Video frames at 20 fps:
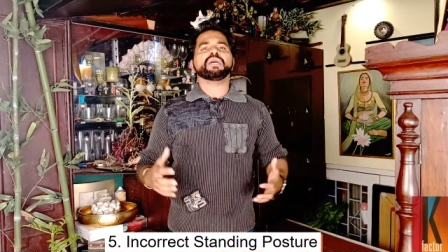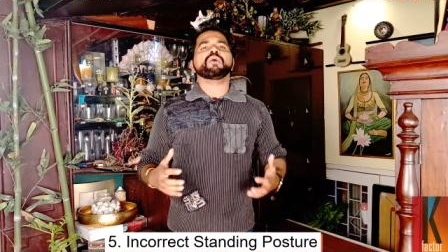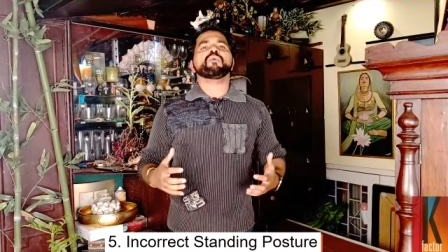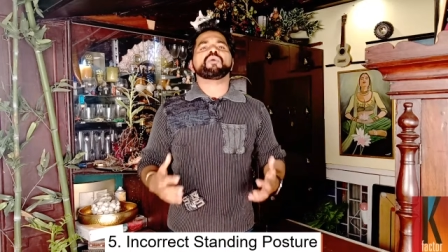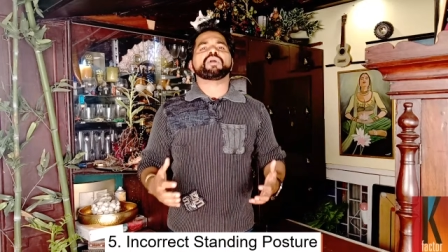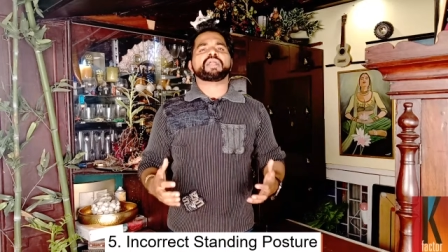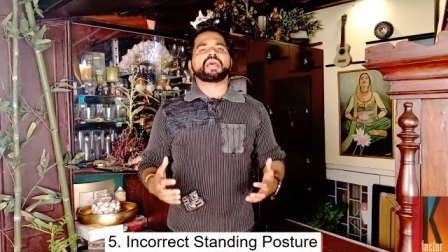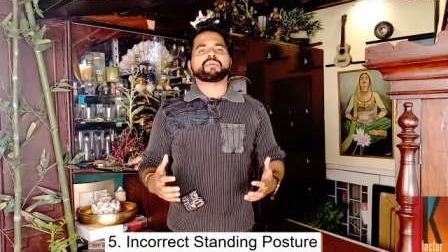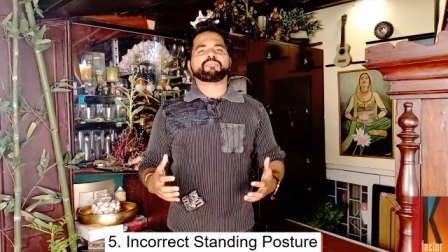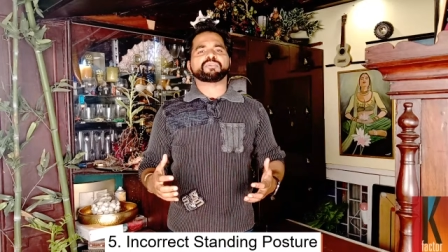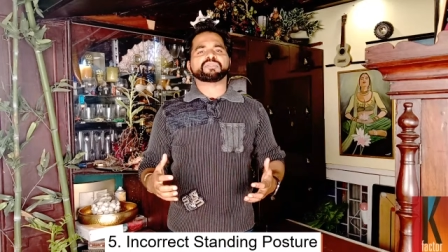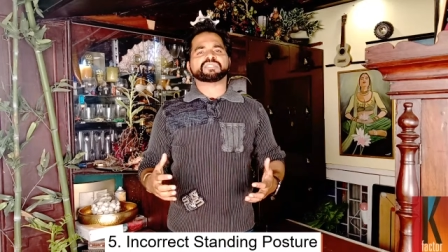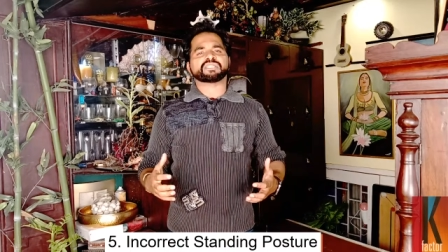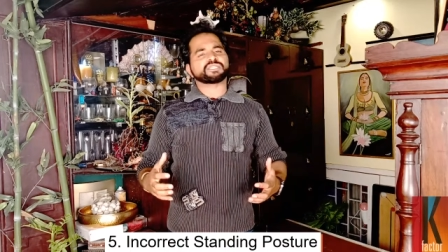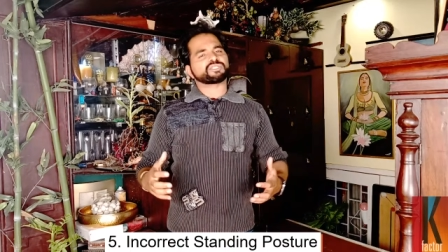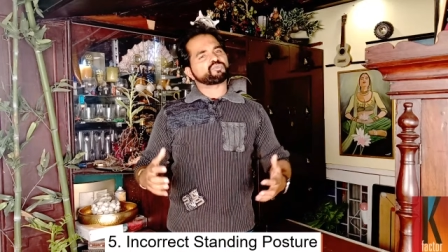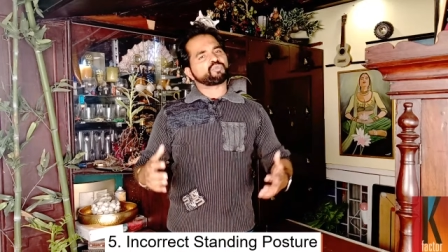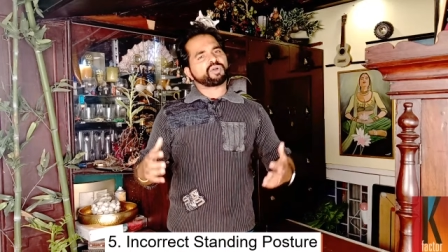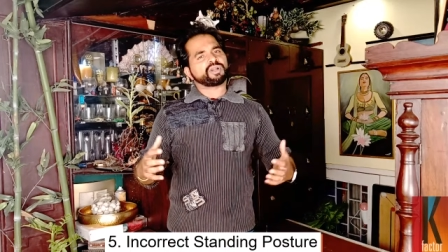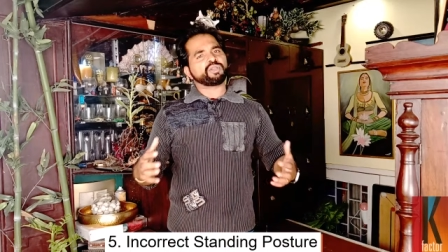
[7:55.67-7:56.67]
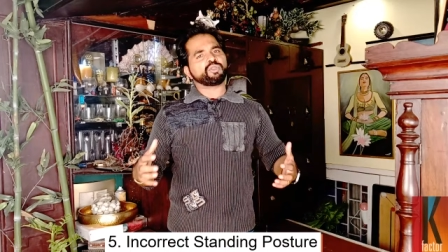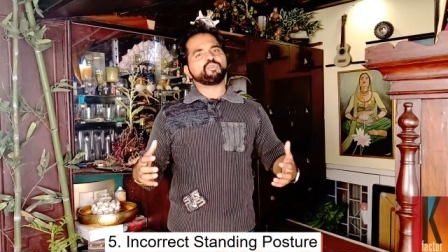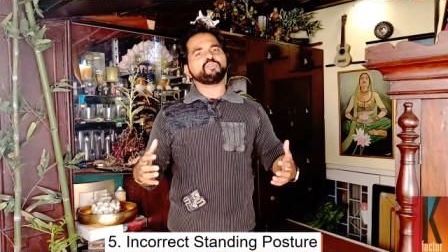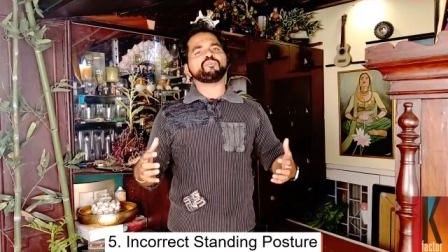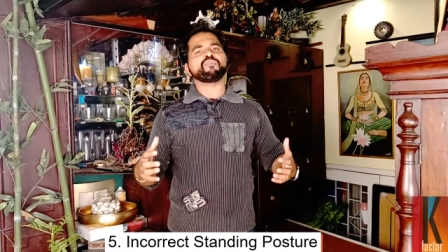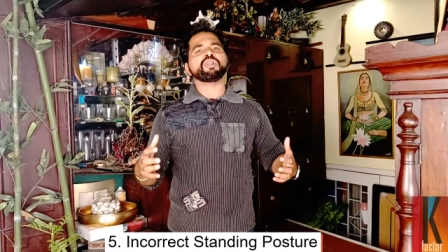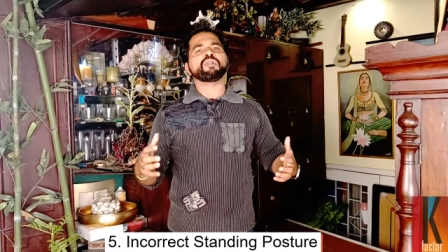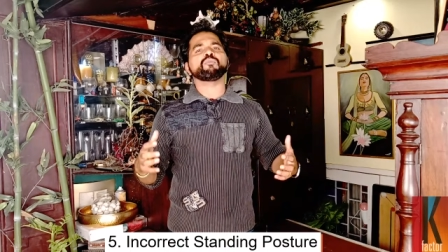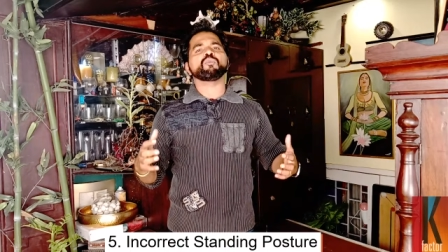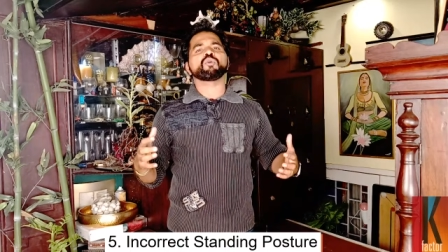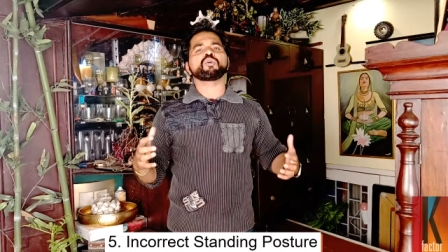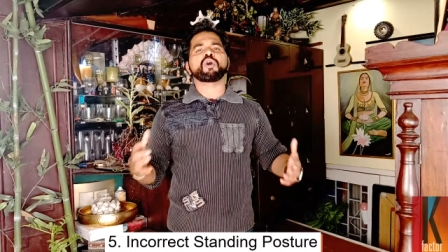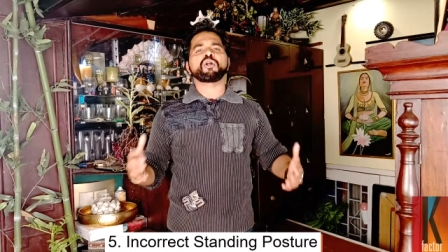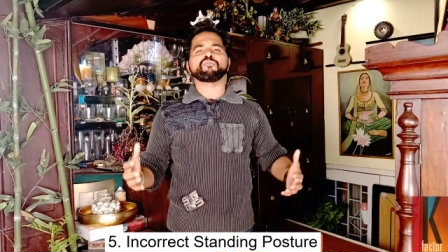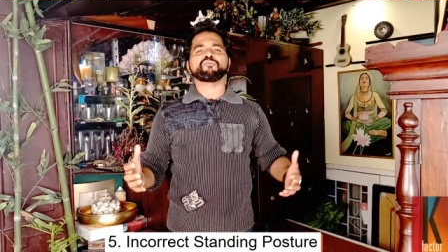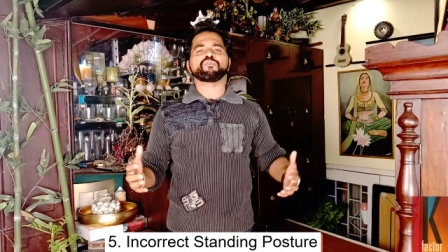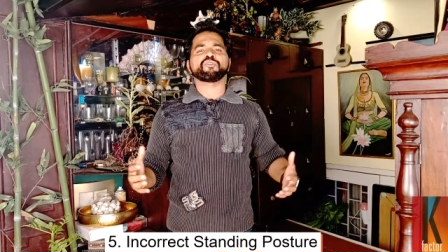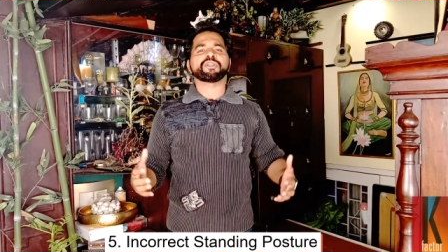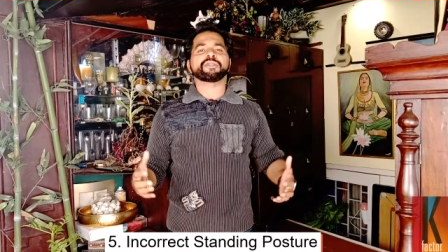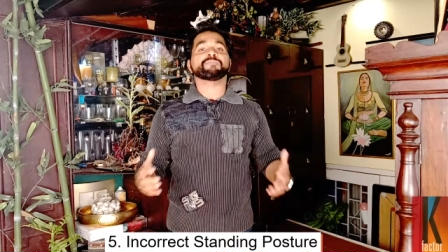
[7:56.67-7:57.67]
what happens is, 1, you feel more
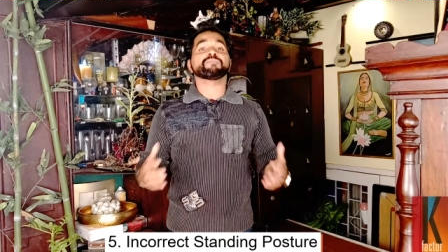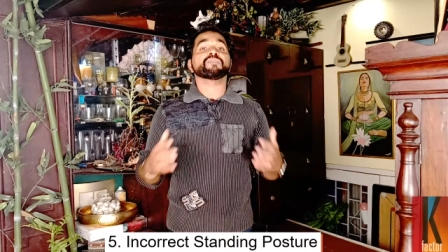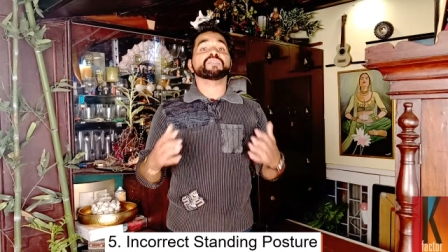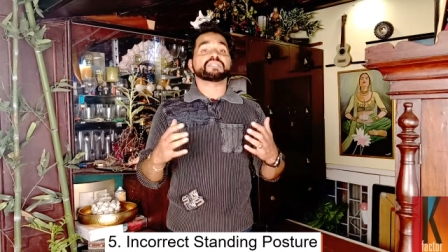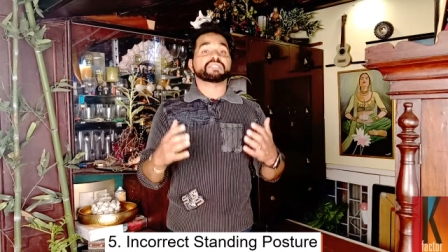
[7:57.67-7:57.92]
confident.